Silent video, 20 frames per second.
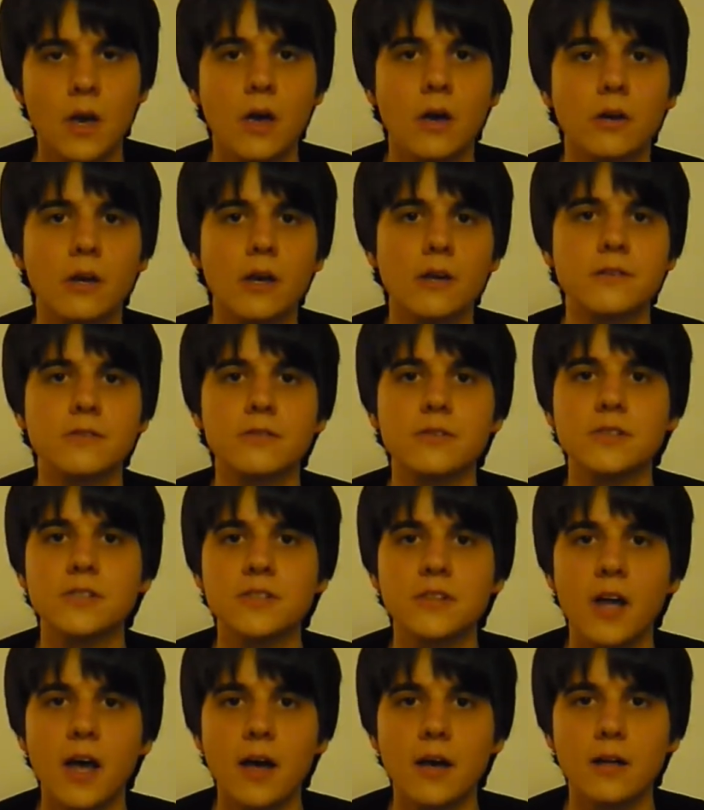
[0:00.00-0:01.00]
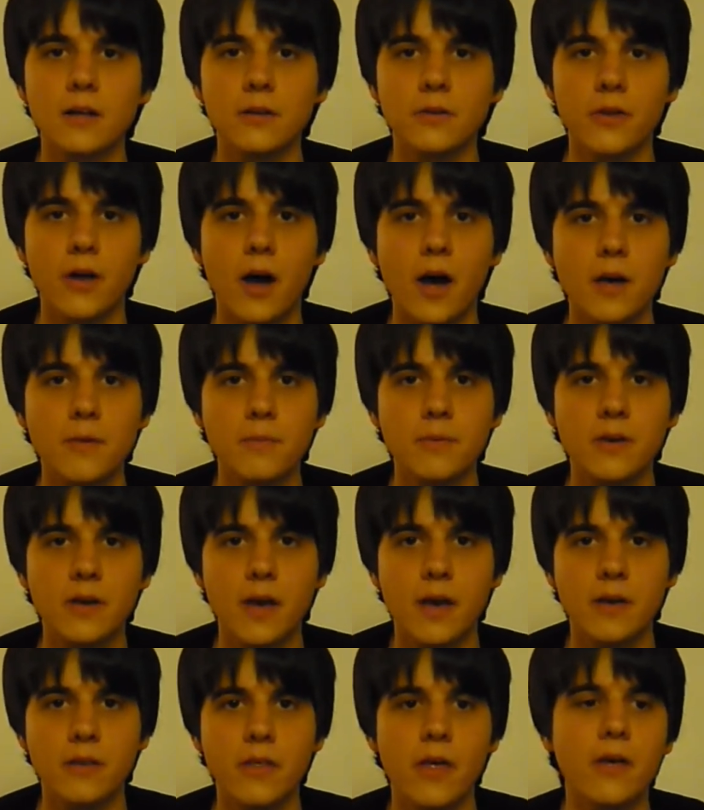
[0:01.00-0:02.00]
Okay, so the style, the
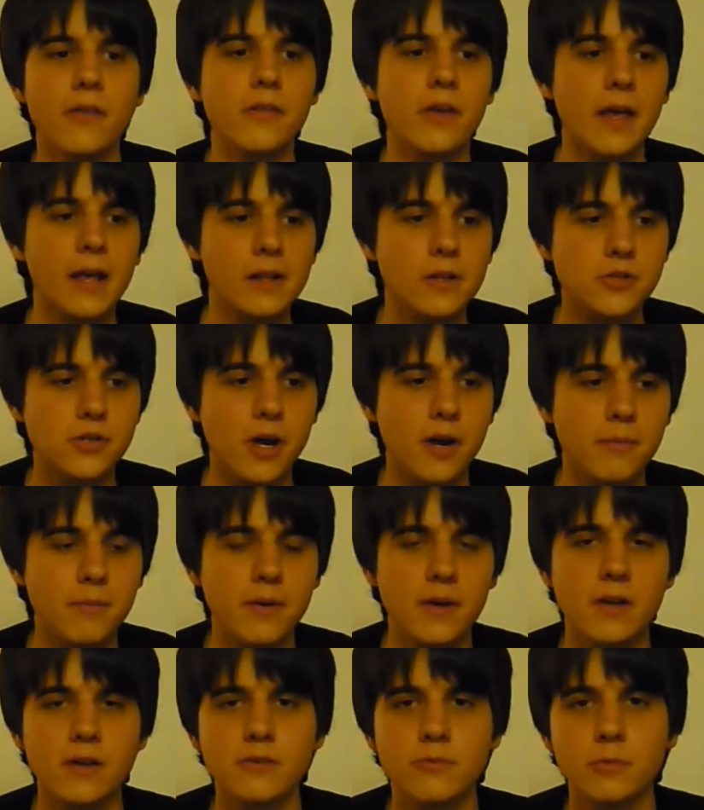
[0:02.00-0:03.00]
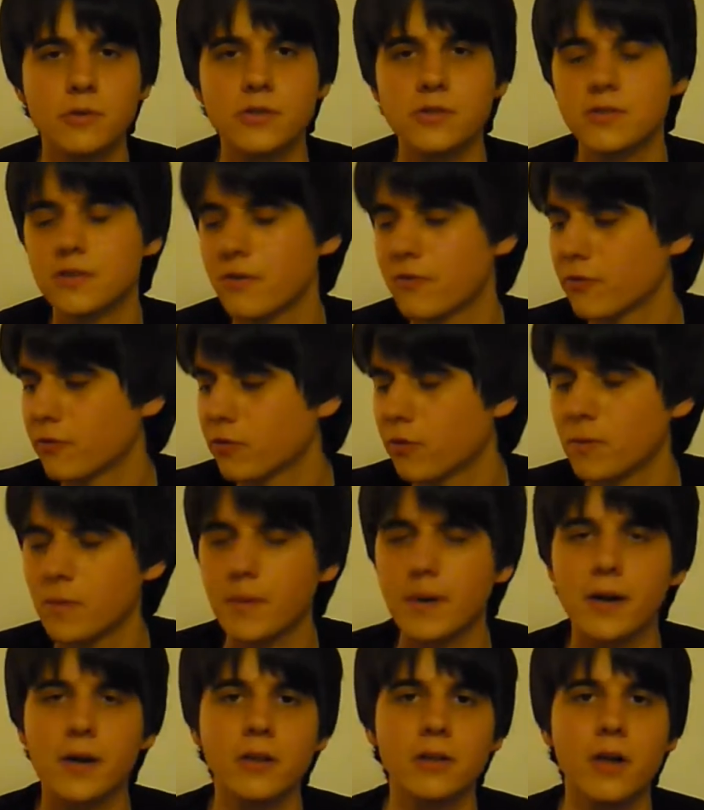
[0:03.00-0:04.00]
IPA, the English IPA, which is different from
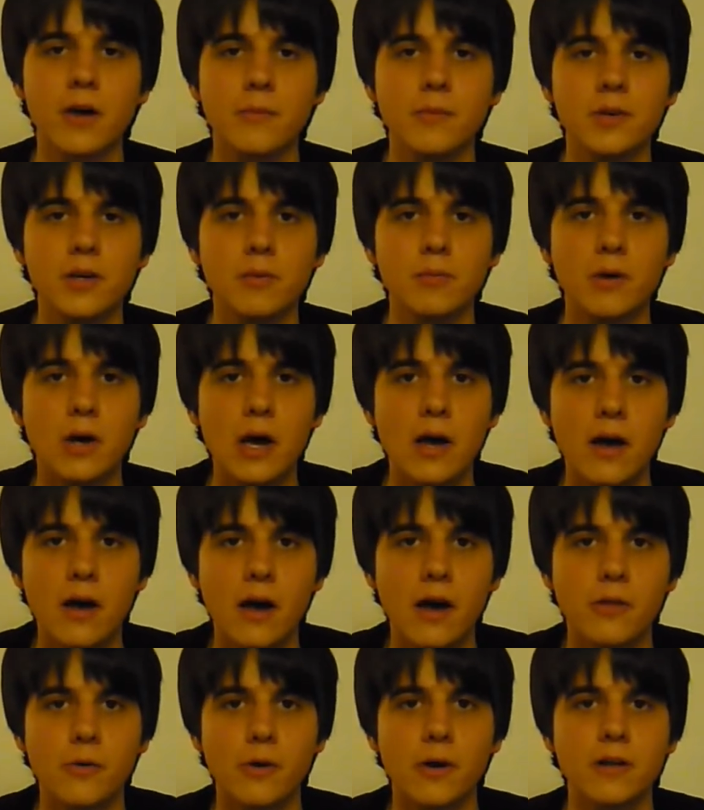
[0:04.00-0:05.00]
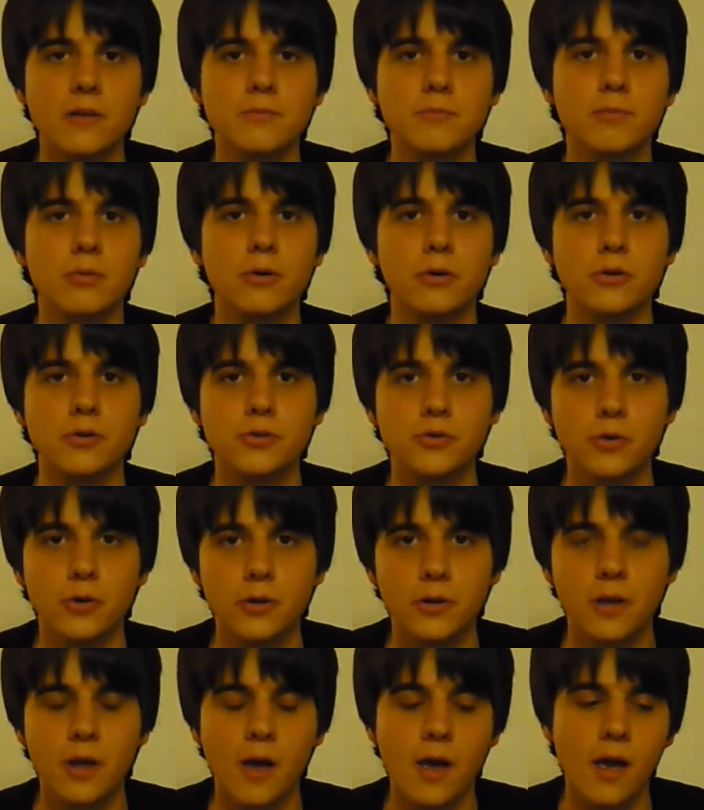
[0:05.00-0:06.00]
American IPA, but either way, I'll put it short,
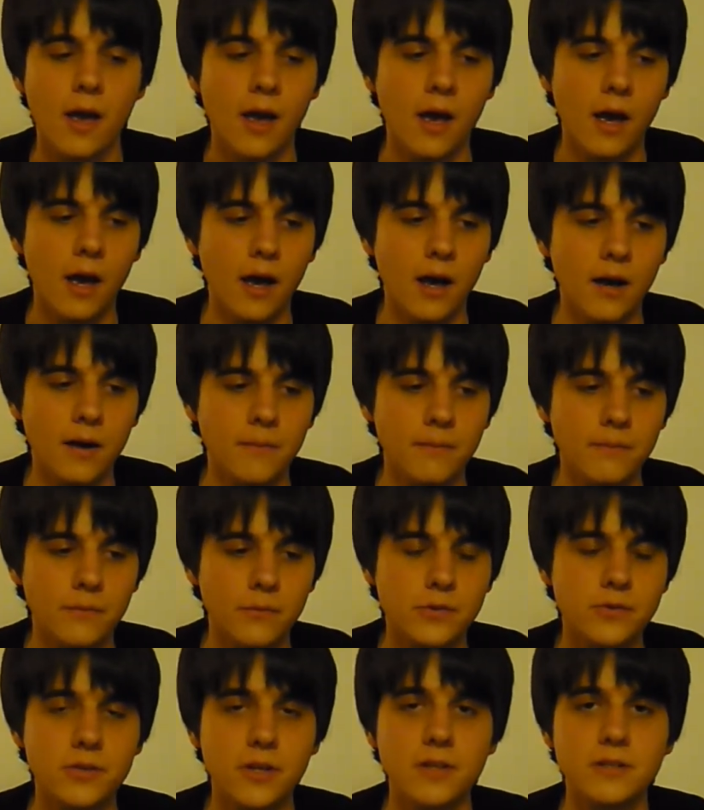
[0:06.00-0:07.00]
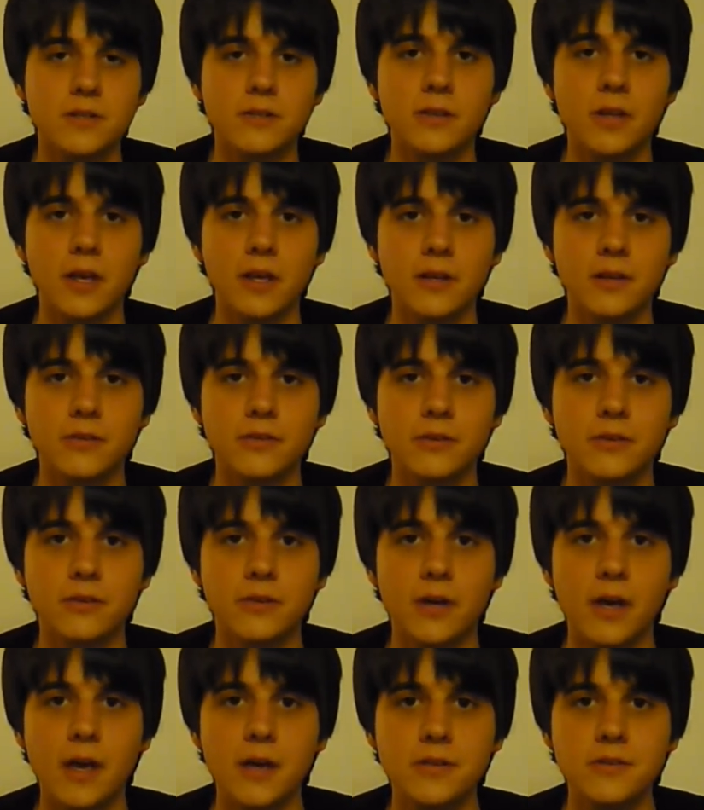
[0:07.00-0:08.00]
originated in England in the
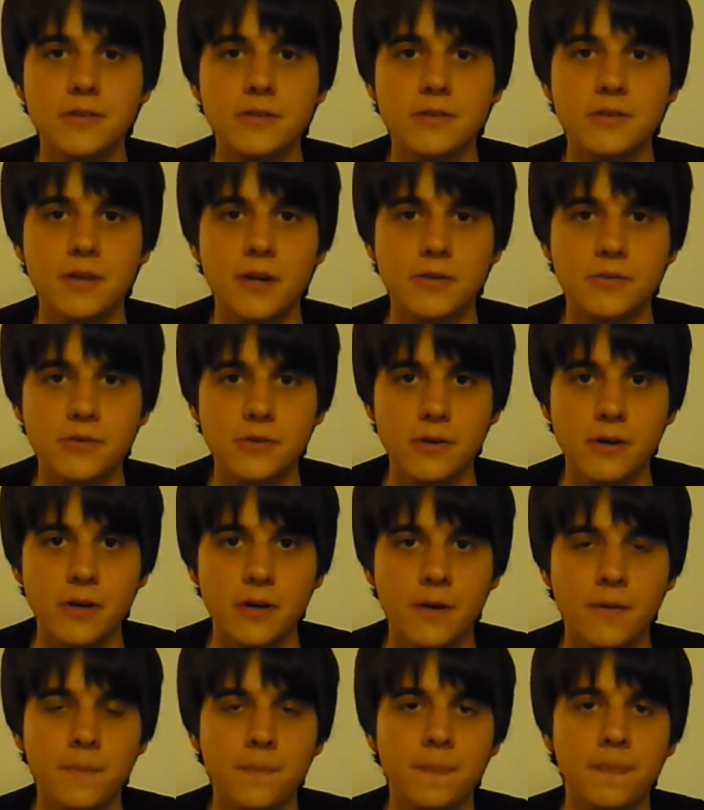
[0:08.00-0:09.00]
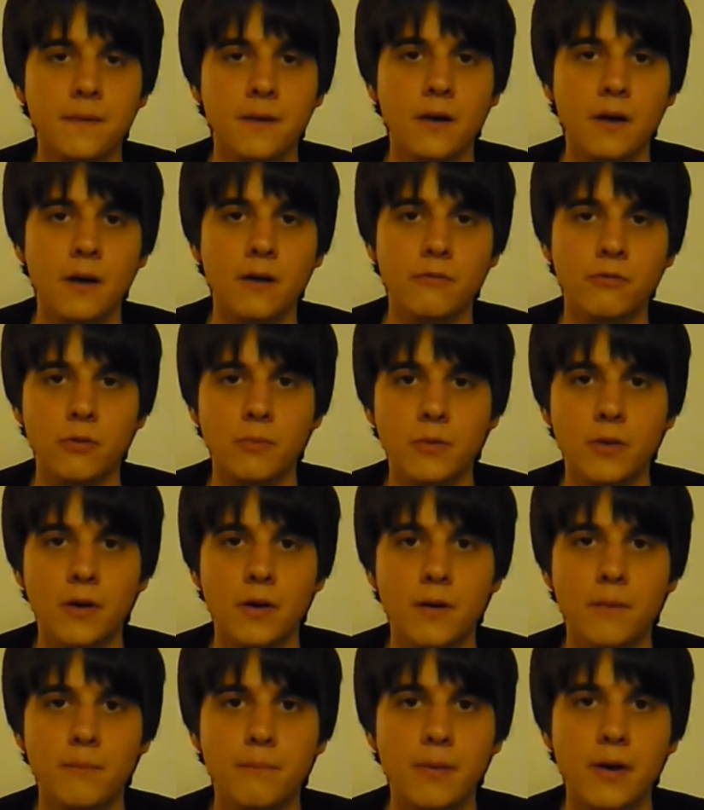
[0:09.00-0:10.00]
18th century from
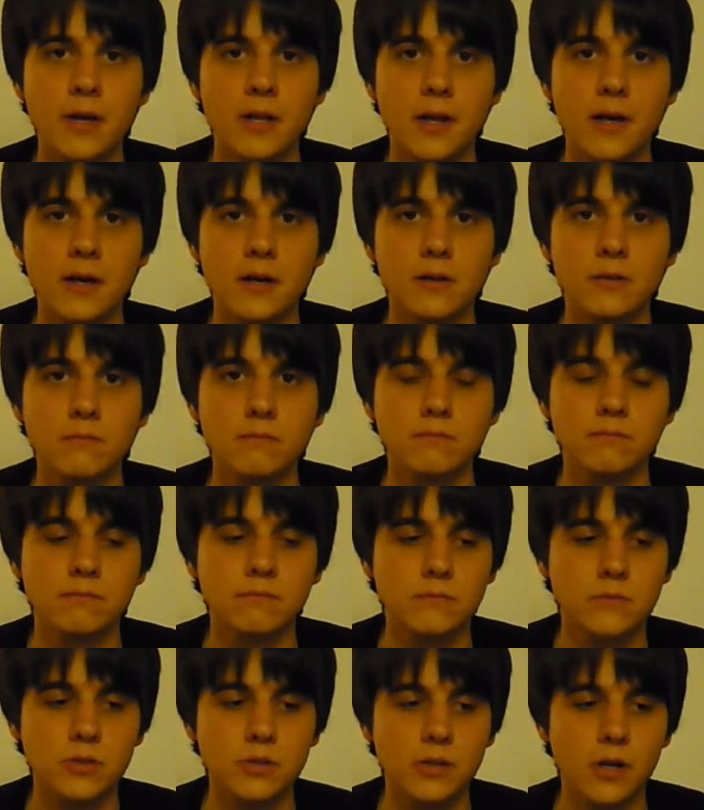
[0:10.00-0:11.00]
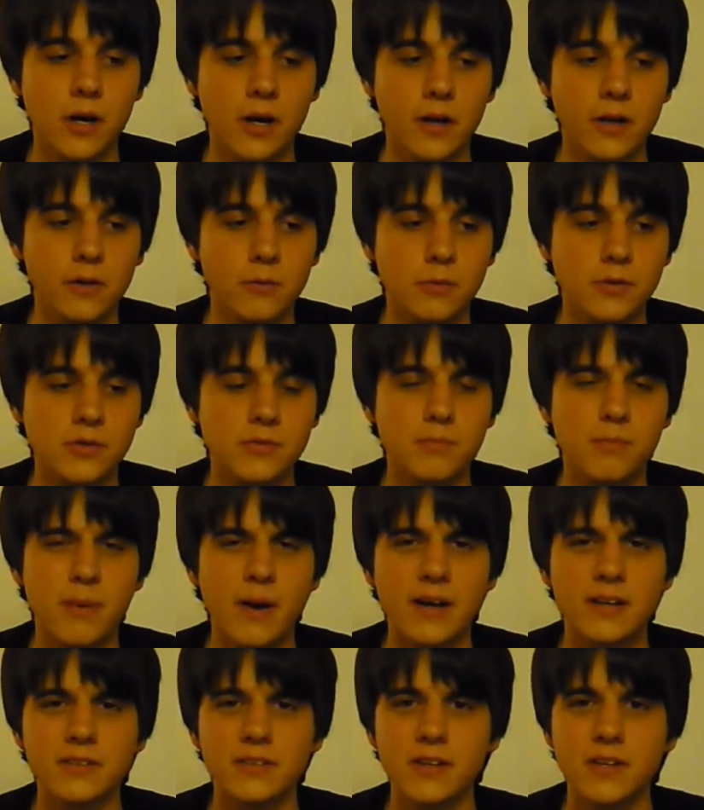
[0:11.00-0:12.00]
the pale ale style, which
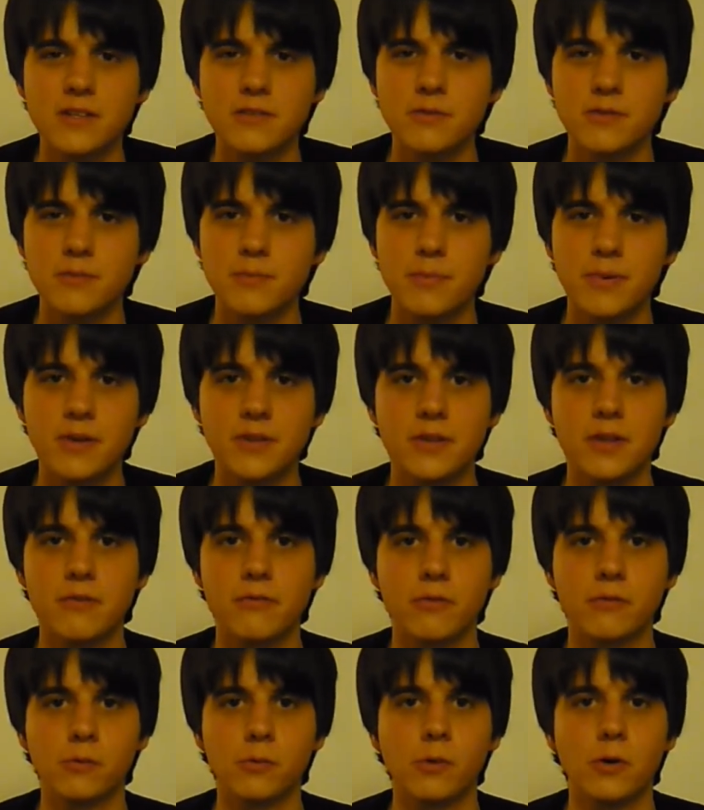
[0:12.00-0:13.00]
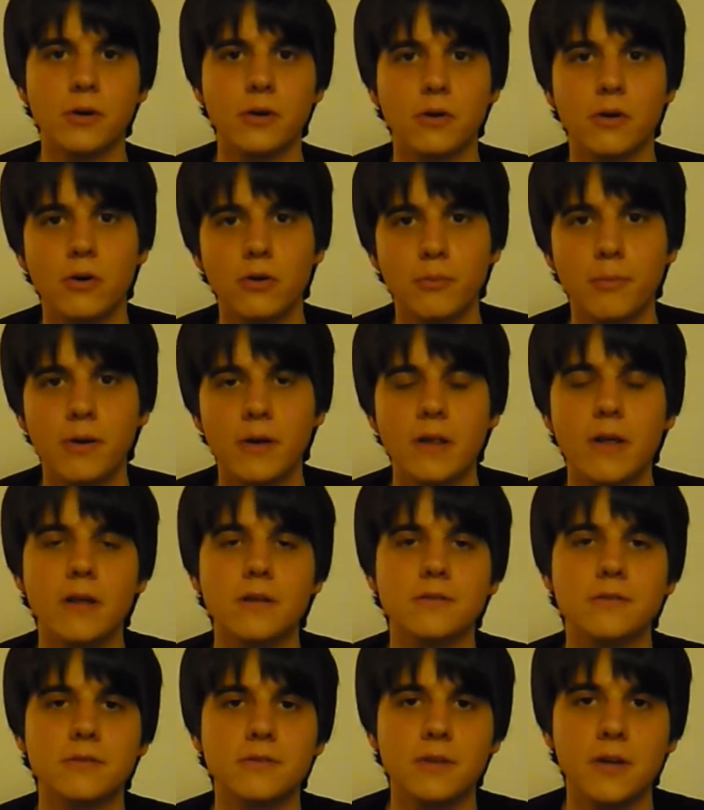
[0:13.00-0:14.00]
back in the days was a bit different from what you call pale ale
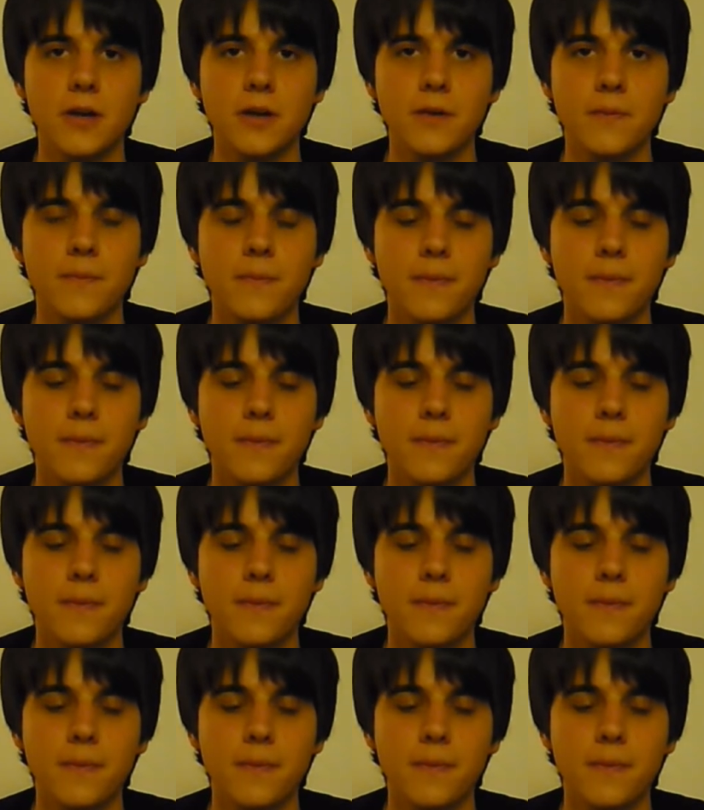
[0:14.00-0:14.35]
today.